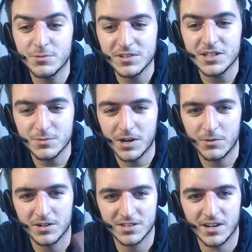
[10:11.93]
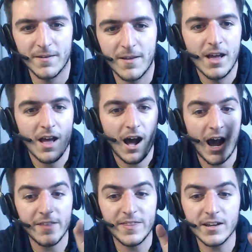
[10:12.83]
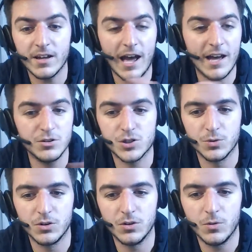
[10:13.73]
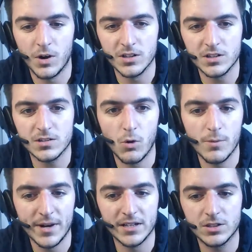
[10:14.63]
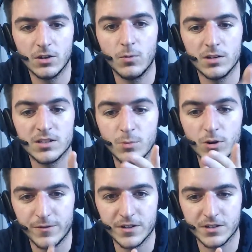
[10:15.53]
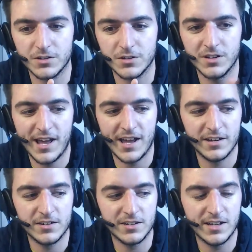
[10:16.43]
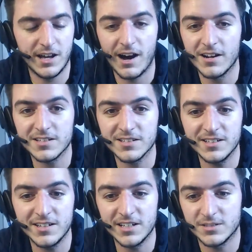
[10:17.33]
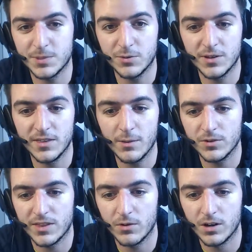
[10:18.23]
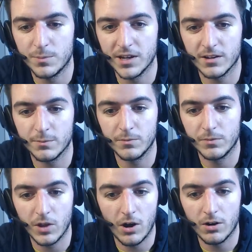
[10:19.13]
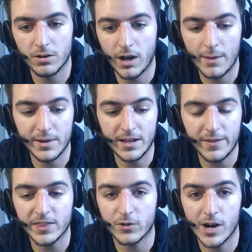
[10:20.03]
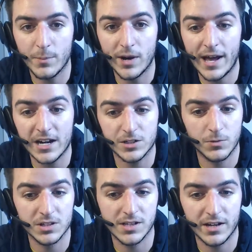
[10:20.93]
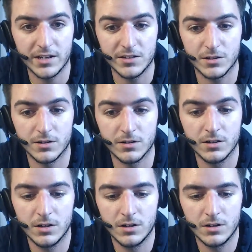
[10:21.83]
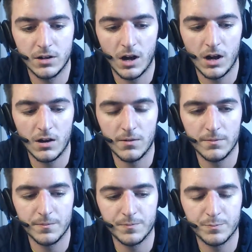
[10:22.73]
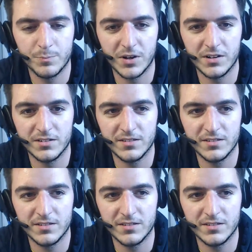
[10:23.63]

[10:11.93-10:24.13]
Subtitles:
This is what I want to say. I think, as usual, one's more mental, one's more physical, and honestly, it's between them what they want to pick. The harder, I mean, I think the crab one actually was a lot easier, but